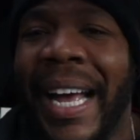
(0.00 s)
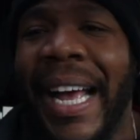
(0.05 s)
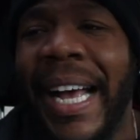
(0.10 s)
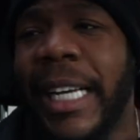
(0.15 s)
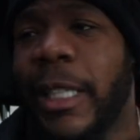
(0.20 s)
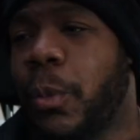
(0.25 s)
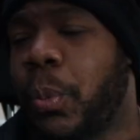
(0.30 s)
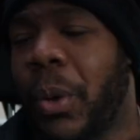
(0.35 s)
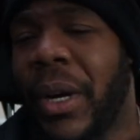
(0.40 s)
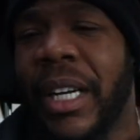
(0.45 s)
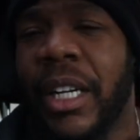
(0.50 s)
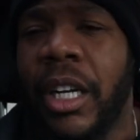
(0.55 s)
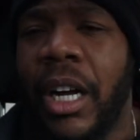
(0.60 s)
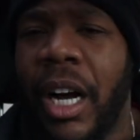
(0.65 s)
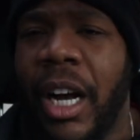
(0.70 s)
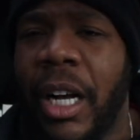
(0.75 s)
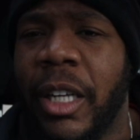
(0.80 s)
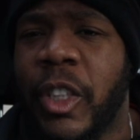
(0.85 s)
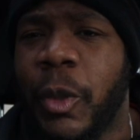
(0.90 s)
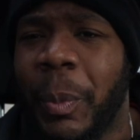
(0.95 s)
It's pretty
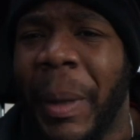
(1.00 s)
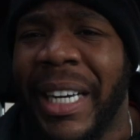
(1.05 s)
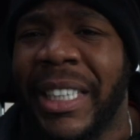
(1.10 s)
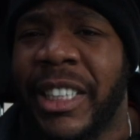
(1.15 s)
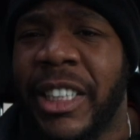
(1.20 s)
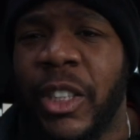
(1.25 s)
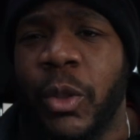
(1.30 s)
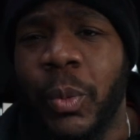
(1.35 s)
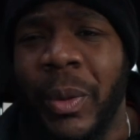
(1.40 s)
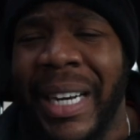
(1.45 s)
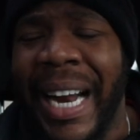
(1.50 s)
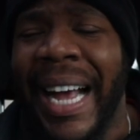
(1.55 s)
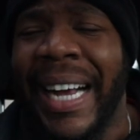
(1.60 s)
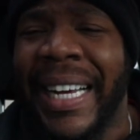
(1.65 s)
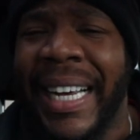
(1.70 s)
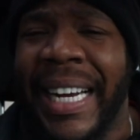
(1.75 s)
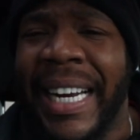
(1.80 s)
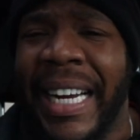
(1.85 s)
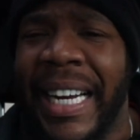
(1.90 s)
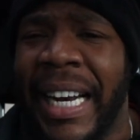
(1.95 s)
spacious when I
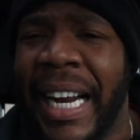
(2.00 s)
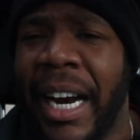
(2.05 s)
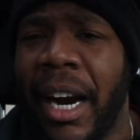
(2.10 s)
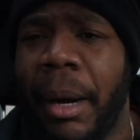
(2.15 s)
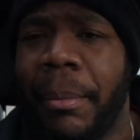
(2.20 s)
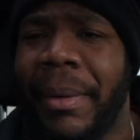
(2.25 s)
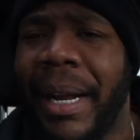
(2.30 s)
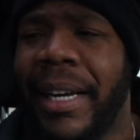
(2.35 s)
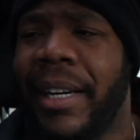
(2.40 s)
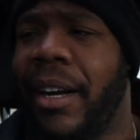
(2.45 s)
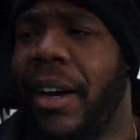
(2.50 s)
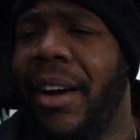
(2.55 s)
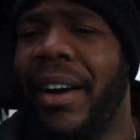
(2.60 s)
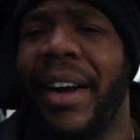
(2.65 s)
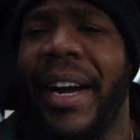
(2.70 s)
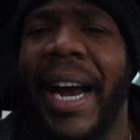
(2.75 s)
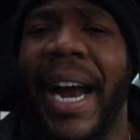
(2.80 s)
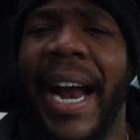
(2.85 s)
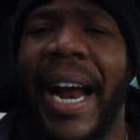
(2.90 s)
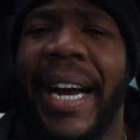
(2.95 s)
get in there. I'm like,
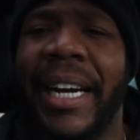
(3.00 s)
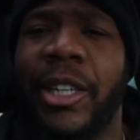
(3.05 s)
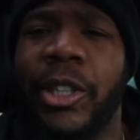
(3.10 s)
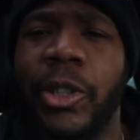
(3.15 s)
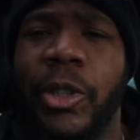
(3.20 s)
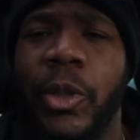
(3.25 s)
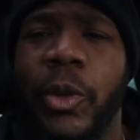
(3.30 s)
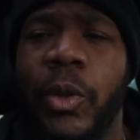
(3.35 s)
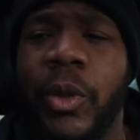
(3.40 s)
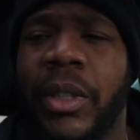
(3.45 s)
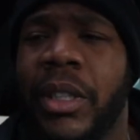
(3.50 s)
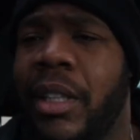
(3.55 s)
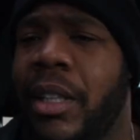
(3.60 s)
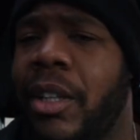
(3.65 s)
all right, cool.